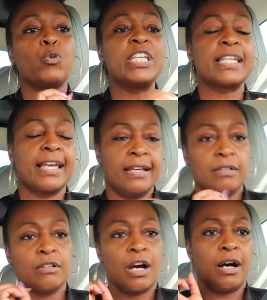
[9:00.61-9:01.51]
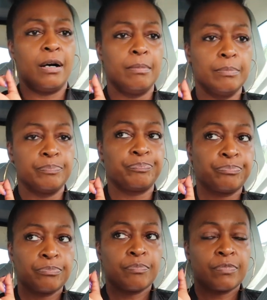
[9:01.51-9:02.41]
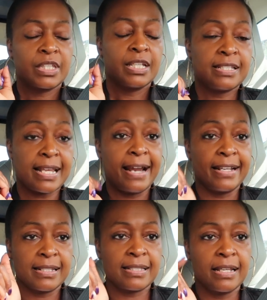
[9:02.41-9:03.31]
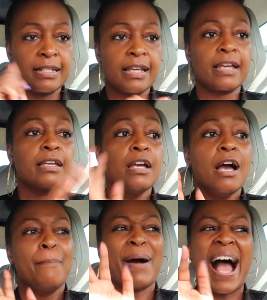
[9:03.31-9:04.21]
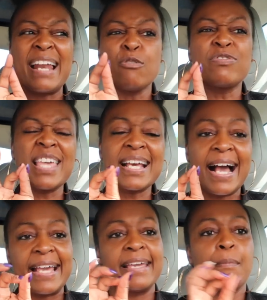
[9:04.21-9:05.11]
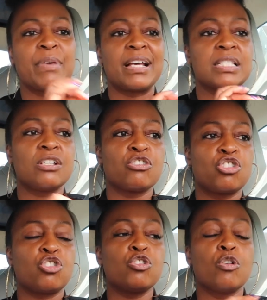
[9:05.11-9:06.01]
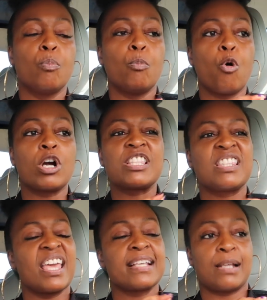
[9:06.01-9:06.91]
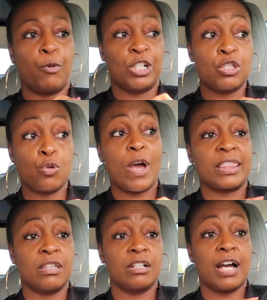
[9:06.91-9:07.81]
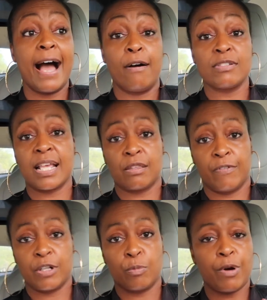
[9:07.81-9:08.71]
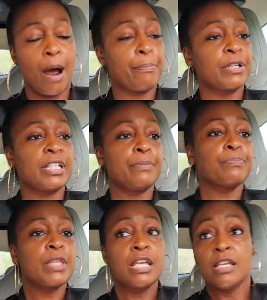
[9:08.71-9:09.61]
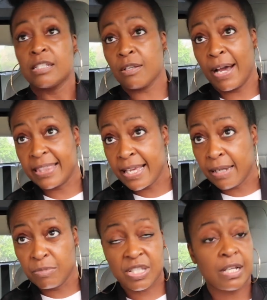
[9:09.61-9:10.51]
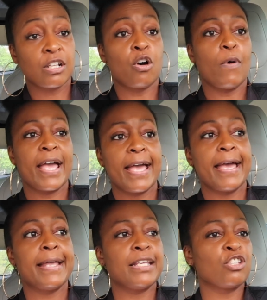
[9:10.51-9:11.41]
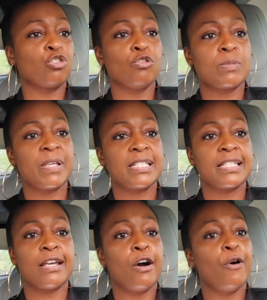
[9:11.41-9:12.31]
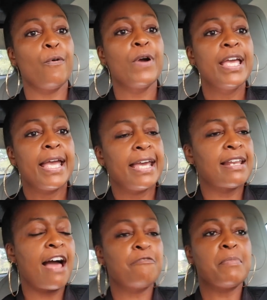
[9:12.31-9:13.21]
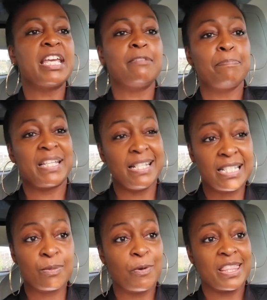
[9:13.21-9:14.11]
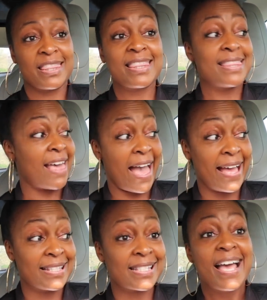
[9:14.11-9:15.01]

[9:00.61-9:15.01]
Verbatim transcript: the weekend, Saturday and Sunday. But I don't think I am, because there's more things I want to do at the house, at the rental property. So I think I'm just going to go ahead and use PTO, and I've made peace with that.